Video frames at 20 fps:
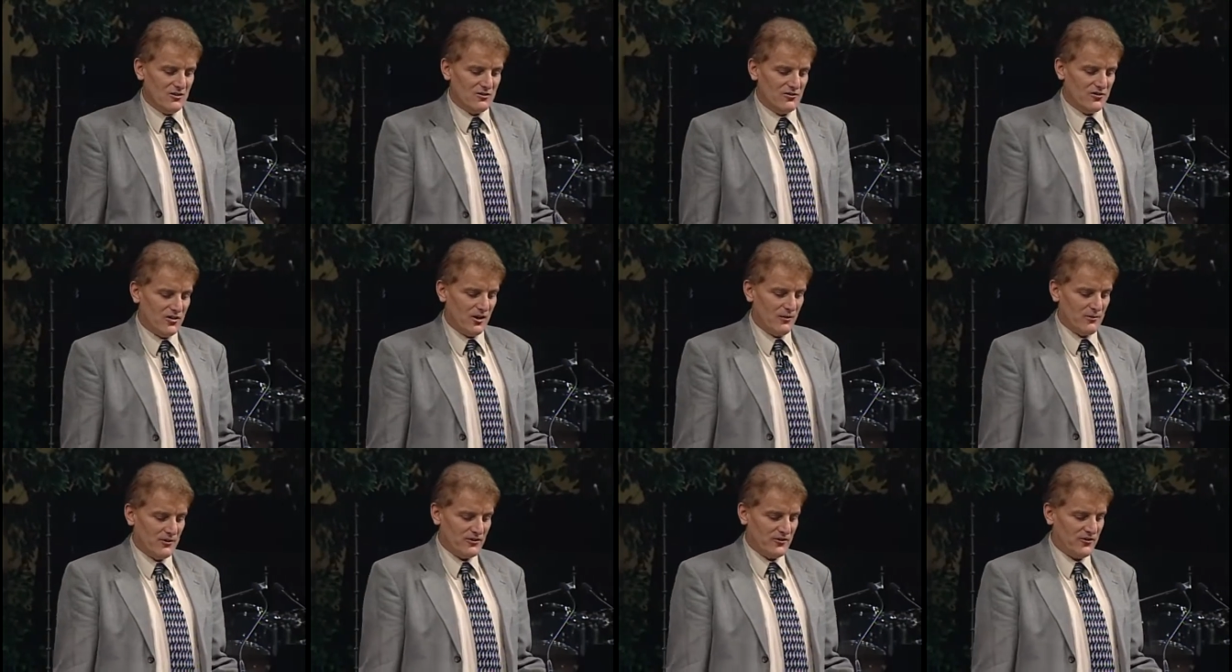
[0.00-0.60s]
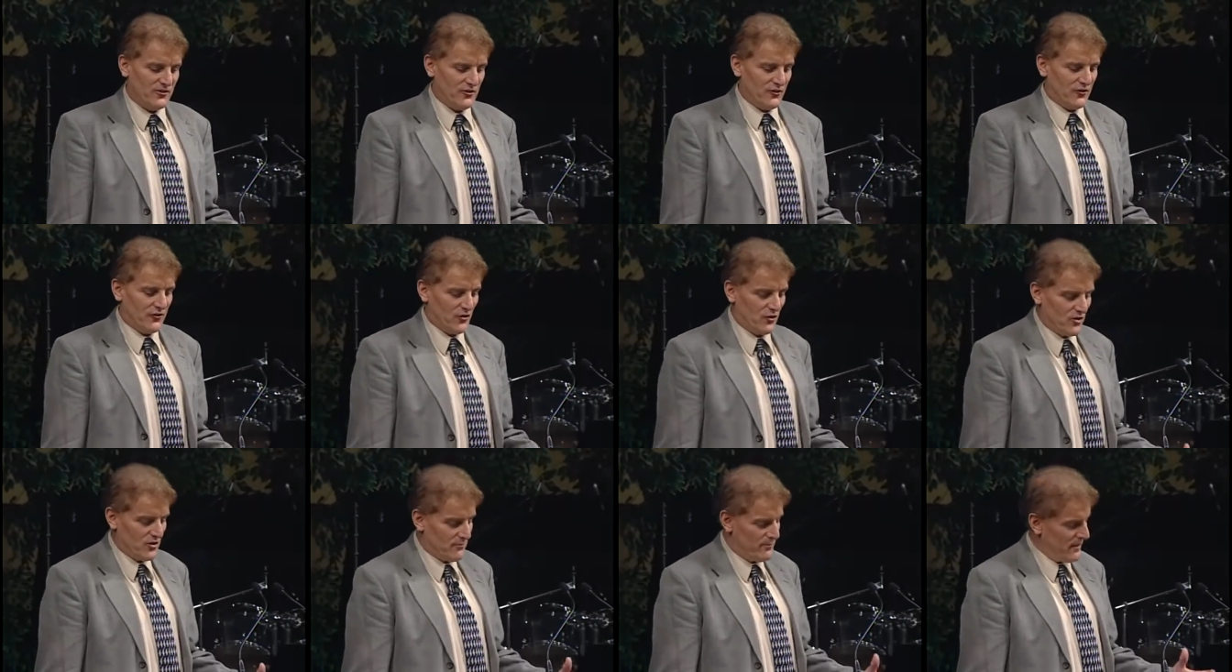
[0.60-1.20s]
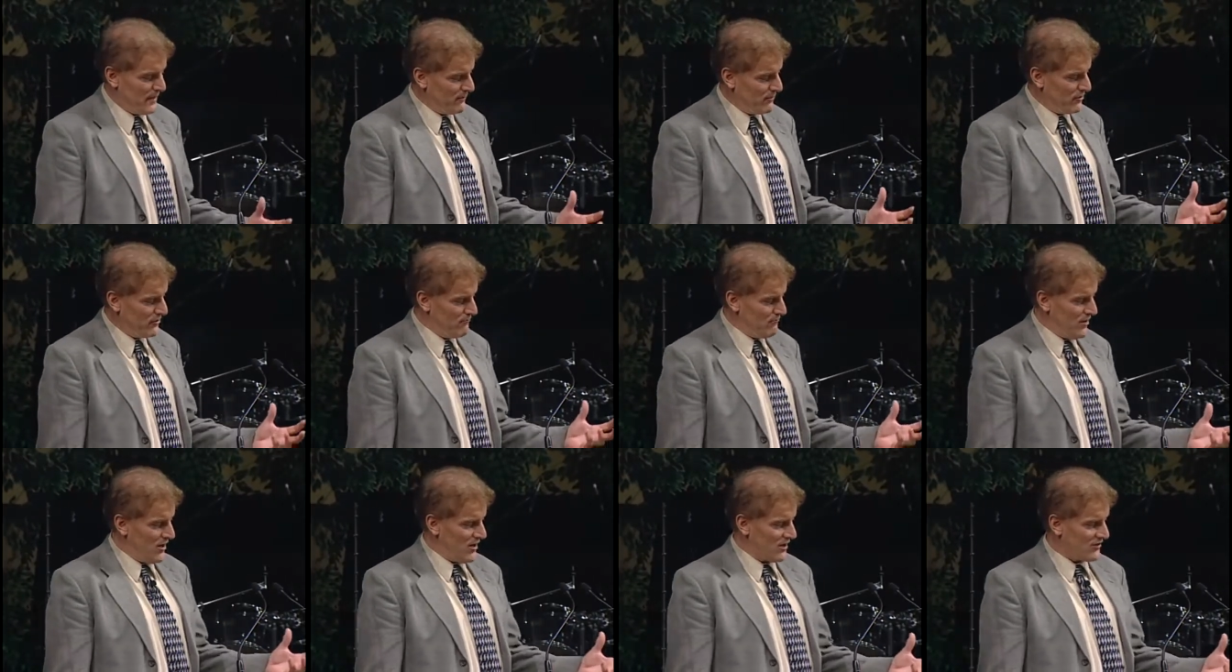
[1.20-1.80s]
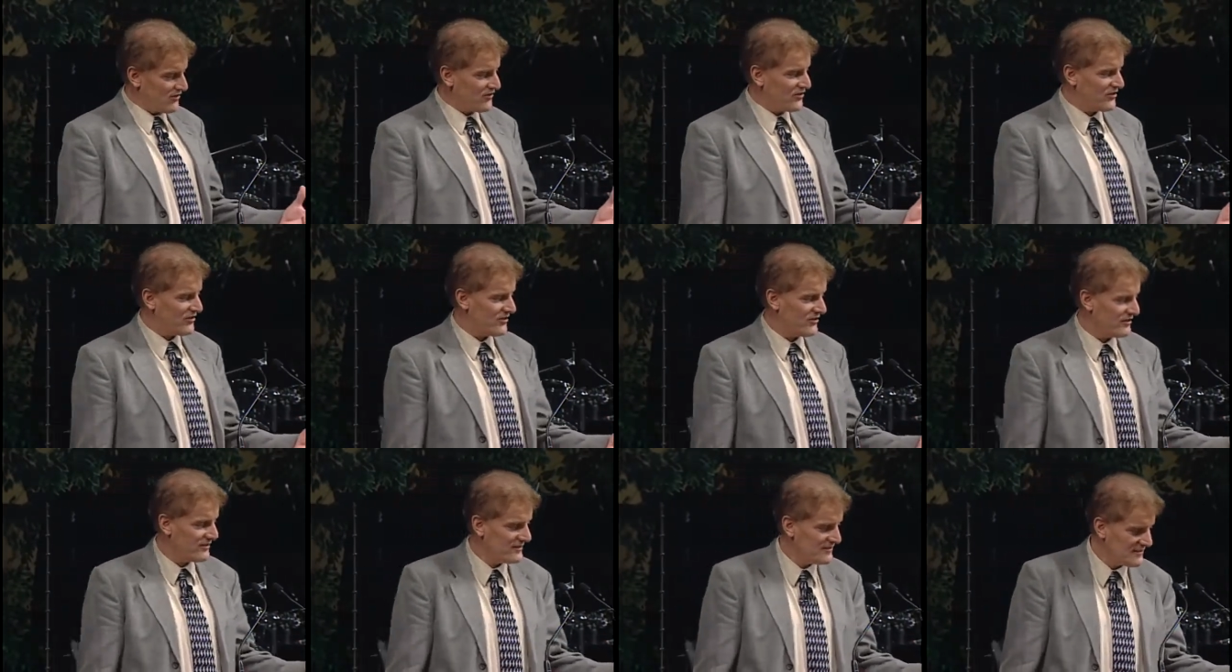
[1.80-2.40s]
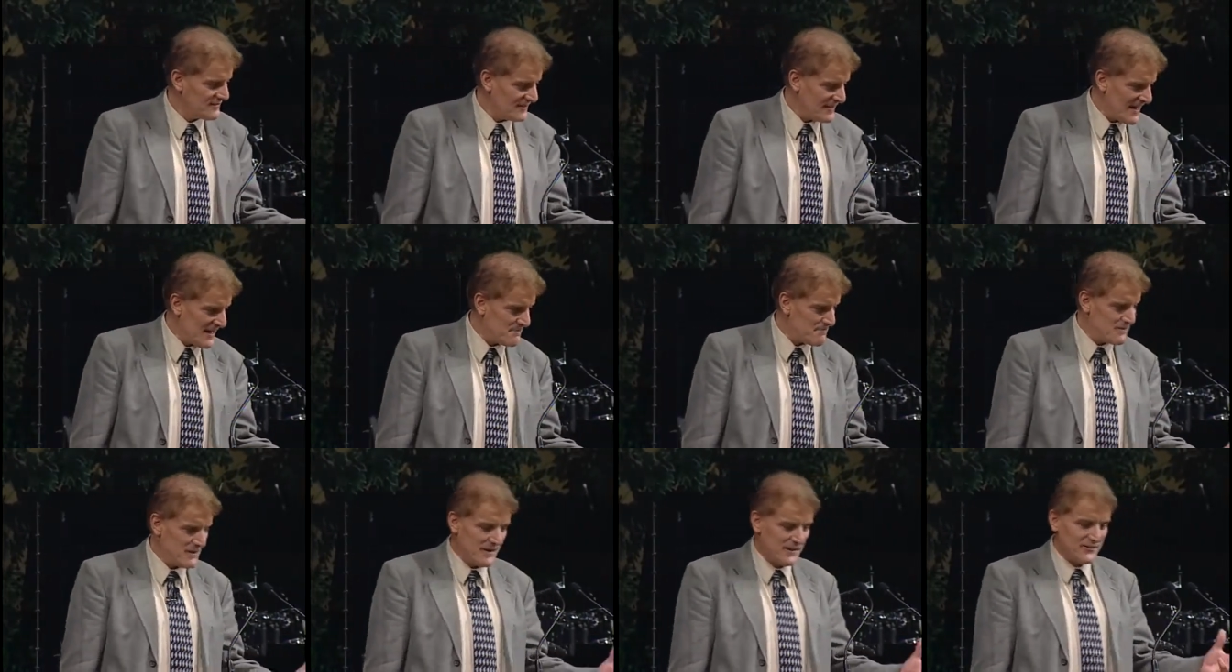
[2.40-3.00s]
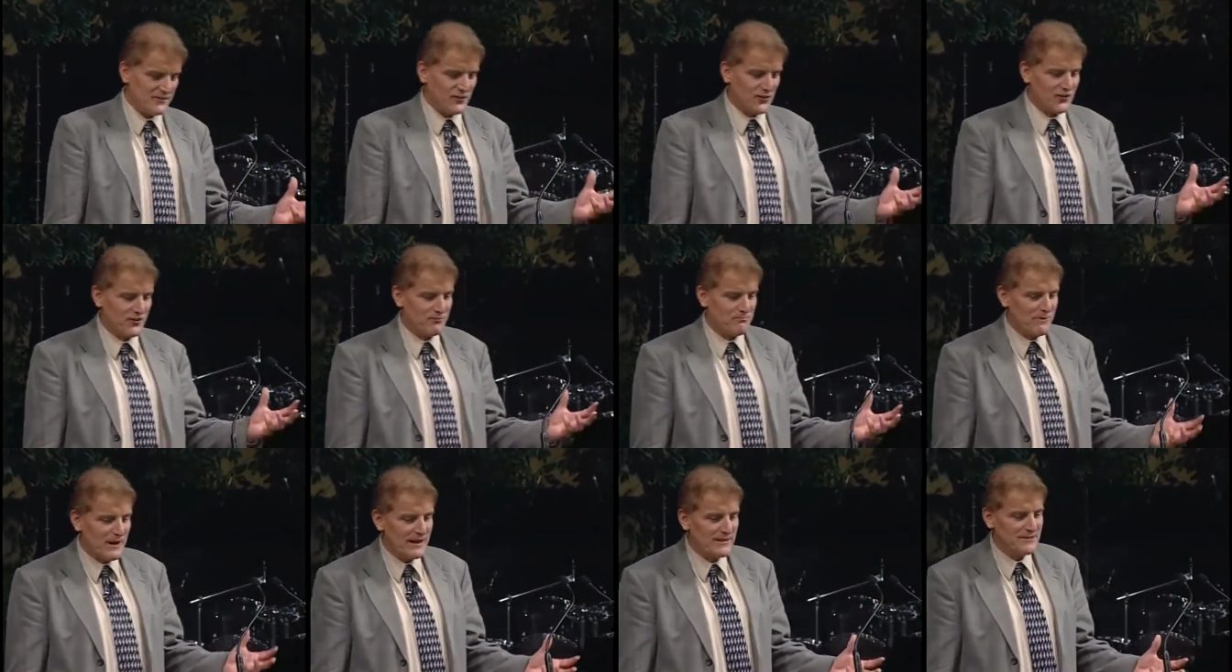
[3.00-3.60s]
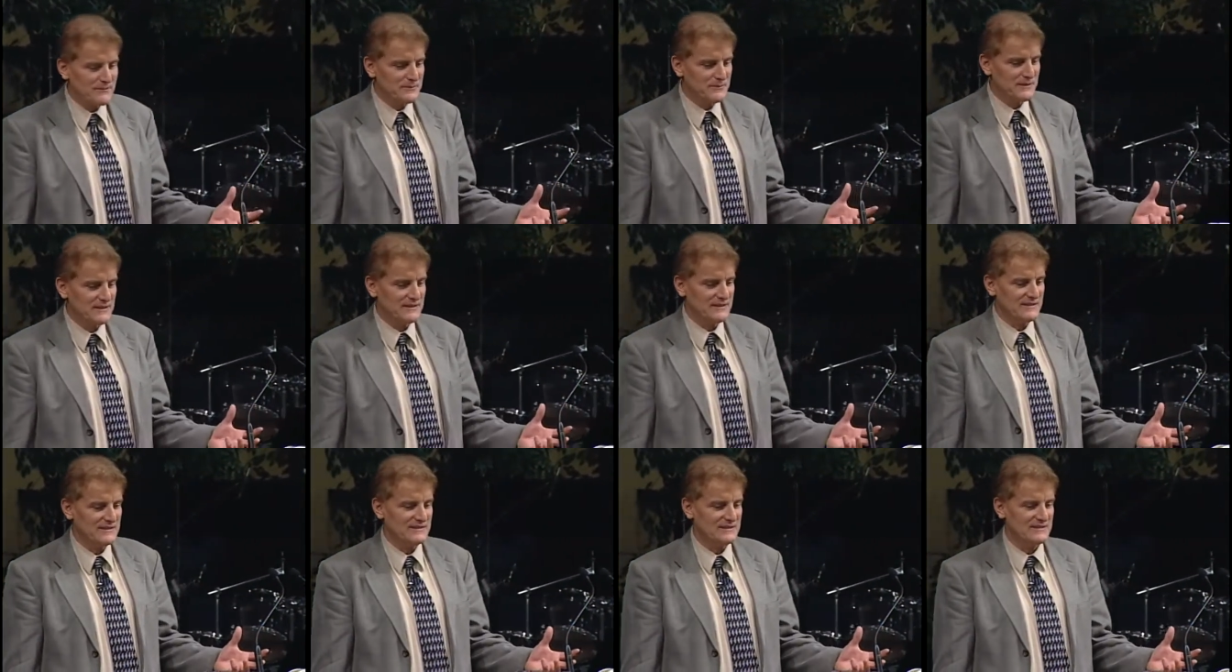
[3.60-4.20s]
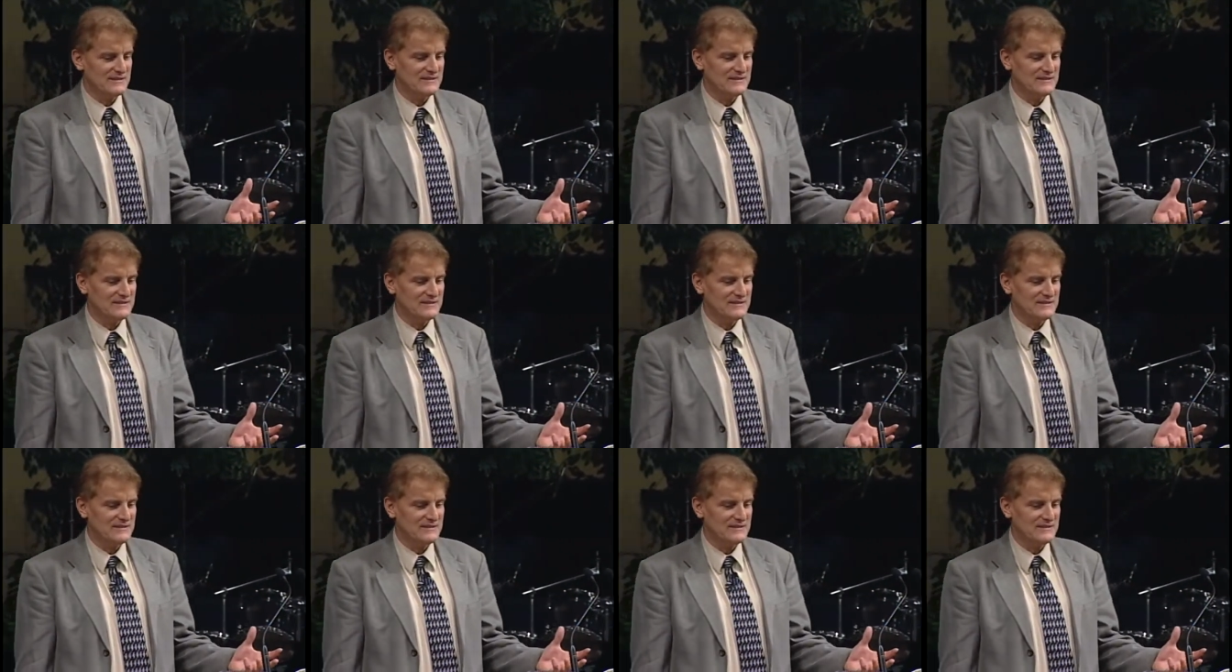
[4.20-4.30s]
On Thomas, you saw the people who mocked at me and spat at me.